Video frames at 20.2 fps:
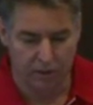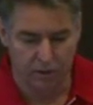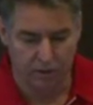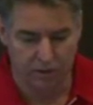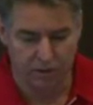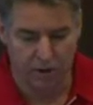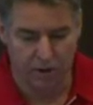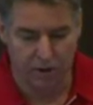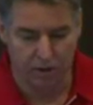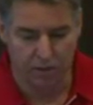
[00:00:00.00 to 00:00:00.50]

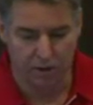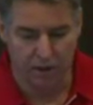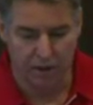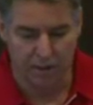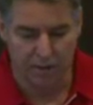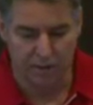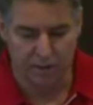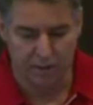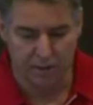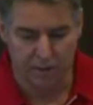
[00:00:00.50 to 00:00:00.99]
side of
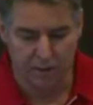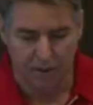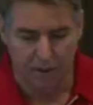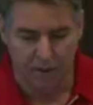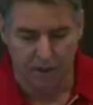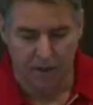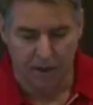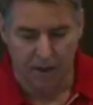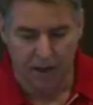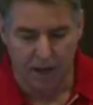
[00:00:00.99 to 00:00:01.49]
things.
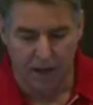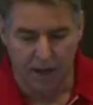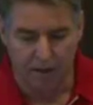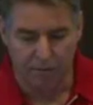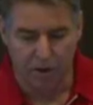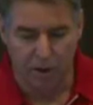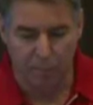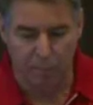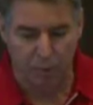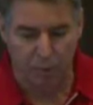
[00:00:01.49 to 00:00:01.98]
And
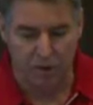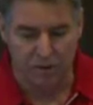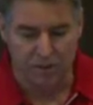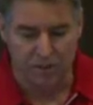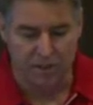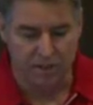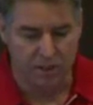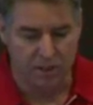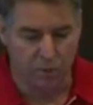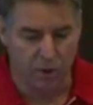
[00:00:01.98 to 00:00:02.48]
if I
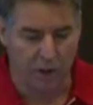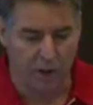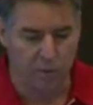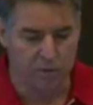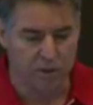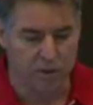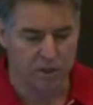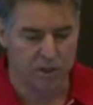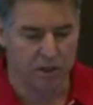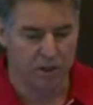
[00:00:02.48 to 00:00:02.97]
process the
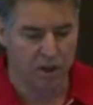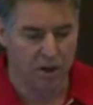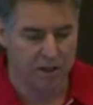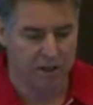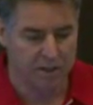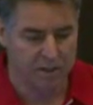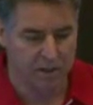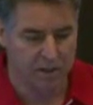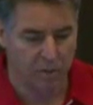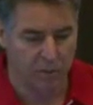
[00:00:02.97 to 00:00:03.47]
requisition
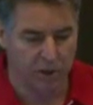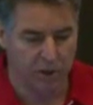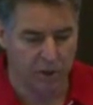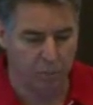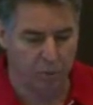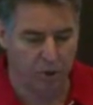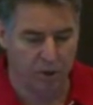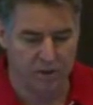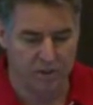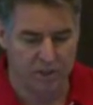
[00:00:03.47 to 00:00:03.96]
lines, so I'm going
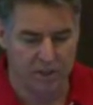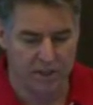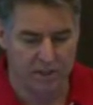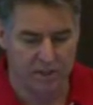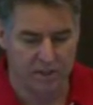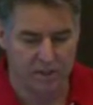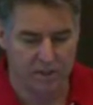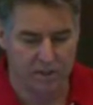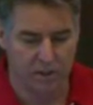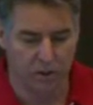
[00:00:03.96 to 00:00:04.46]
to
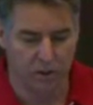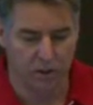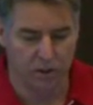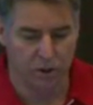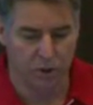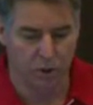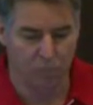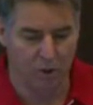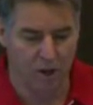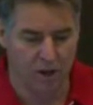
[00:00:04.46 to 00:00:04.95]
process not the
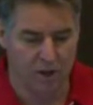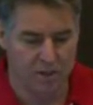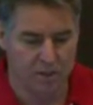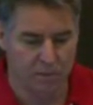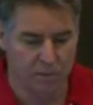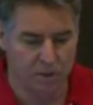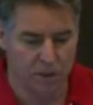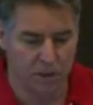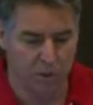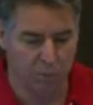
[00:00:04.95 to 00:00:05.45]
job lines,
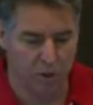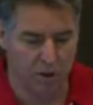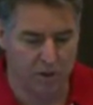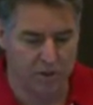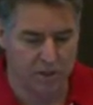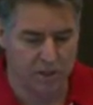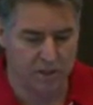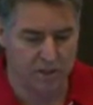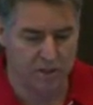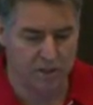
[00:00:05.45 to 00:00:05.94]
I'm just going to
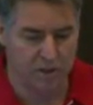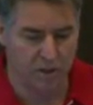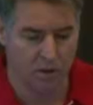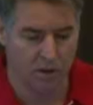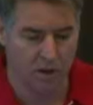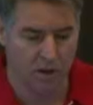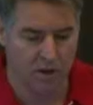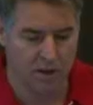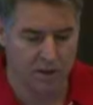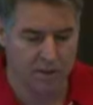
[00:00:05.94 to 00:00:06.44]
process
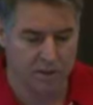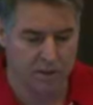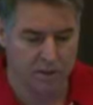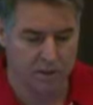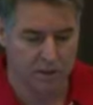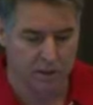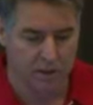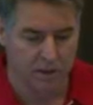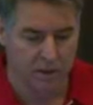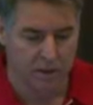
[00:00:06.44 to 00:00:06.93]
stock
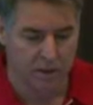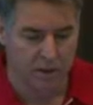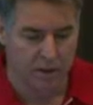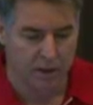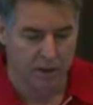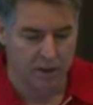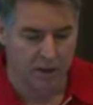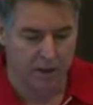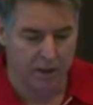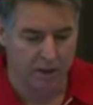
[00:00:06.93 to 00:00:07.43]
lines
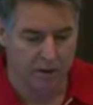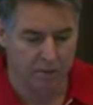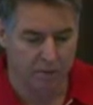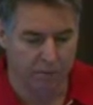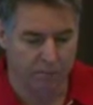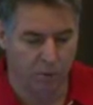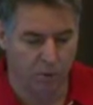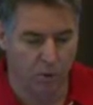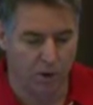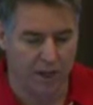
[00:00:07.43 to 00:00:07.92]

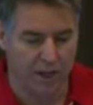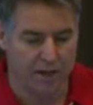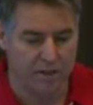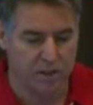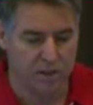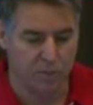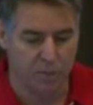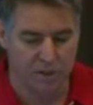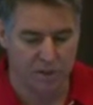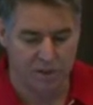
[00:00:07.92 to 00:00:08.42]
for
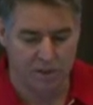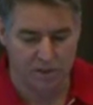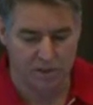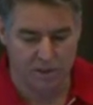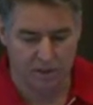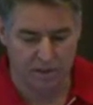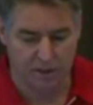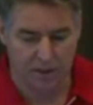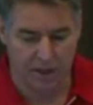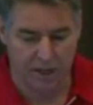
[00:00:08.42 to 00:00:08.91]

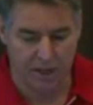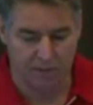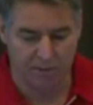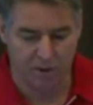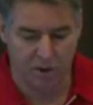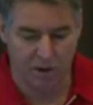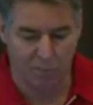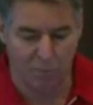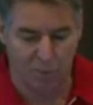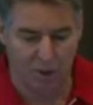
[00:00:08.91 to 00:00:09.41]
customers, and
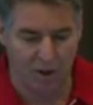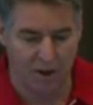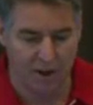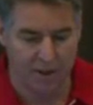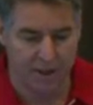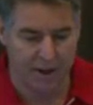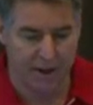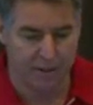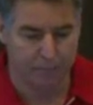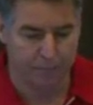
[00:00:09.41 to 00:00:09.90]
if I apply
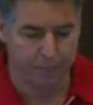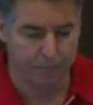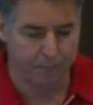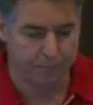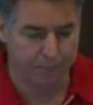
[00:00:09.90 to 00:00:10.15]
that,